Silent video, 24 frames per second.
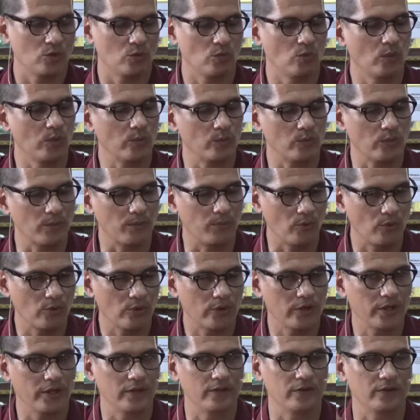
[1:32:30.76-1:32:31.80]
when we're
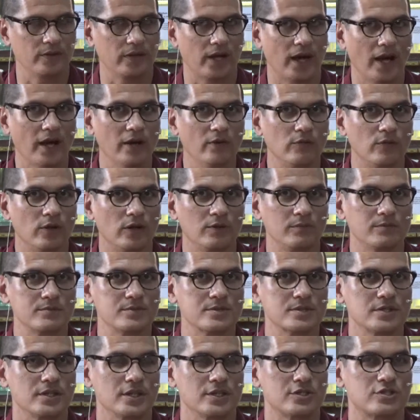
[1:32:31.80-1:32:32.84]
born in the higher
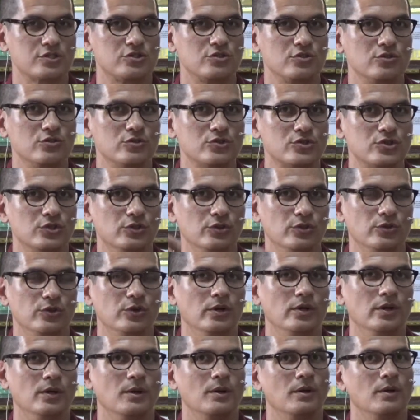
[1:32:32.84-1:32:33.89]
realms, it's due to
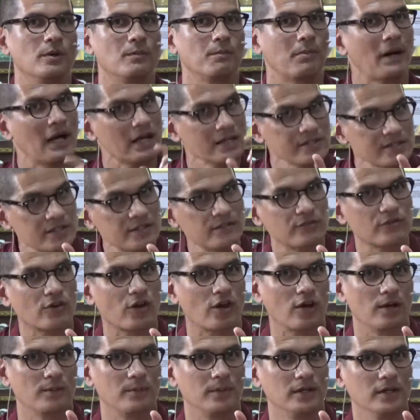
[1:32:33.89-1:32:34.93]
positive
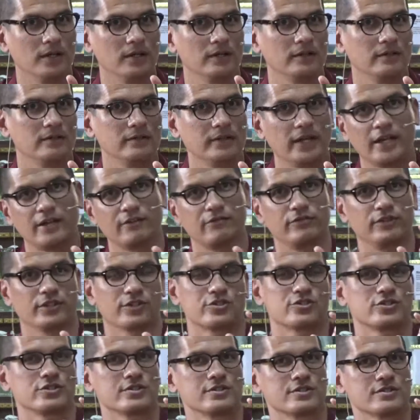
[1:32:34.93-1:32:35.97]
karma and
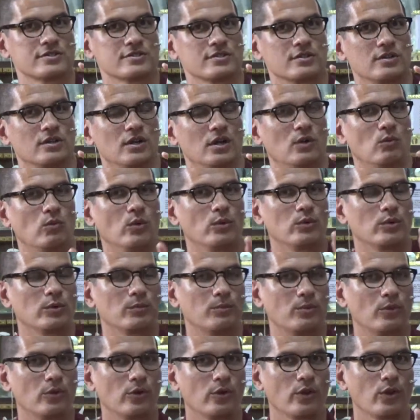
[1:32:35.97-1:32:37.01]
afflictions. When we're
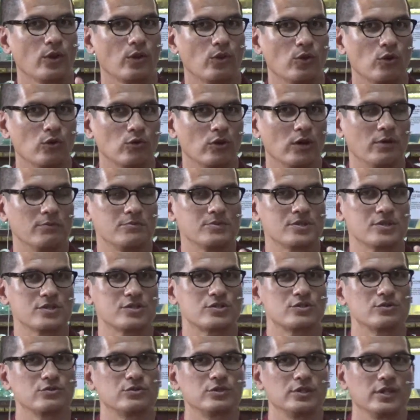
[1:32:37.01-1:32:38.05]
born in lower realms,
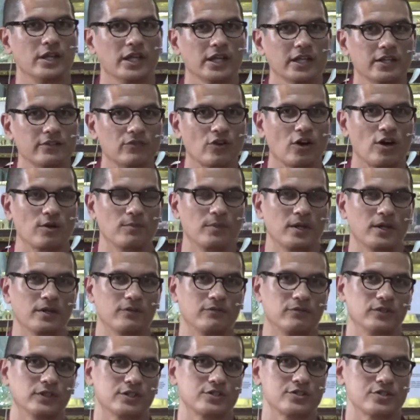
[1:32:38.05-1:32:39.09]
it's due to negative karma and
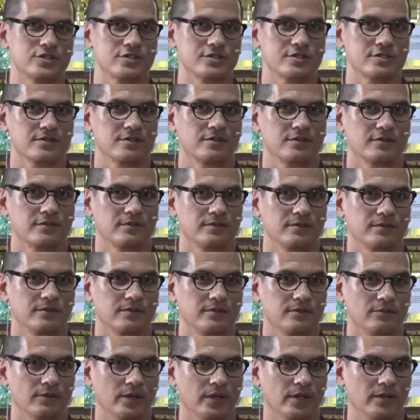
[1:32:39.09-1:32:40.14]
afflictions.
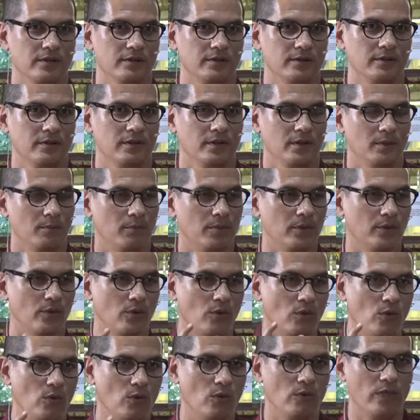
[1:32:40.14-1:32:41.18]
Right? But
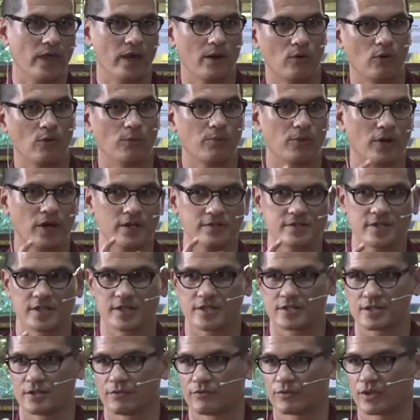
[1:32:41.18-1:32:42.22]
that whole
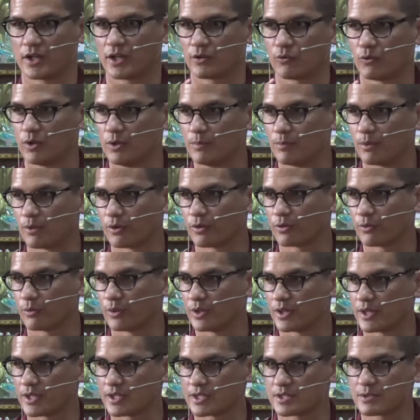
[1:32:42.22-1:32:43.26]
process of getting rebirth
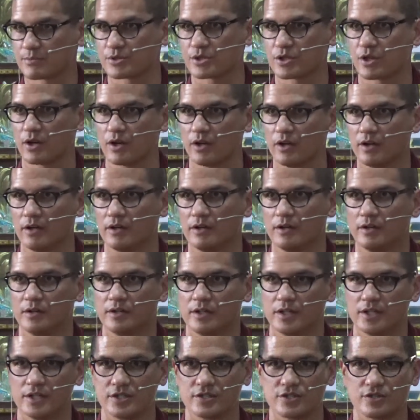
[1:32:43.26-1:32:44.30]
within samsara
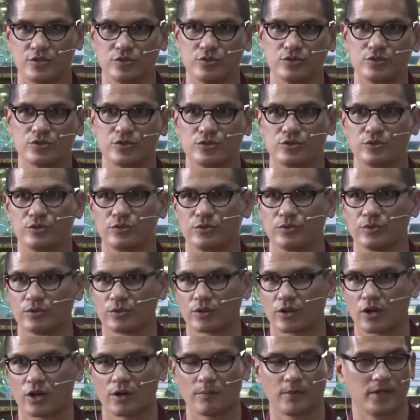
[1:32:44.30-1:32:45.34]
is due to the
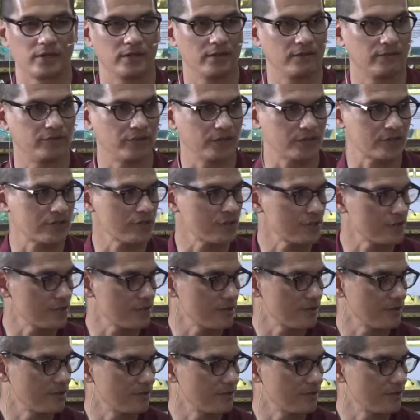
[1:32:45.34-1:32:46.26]
karma and the afflictions.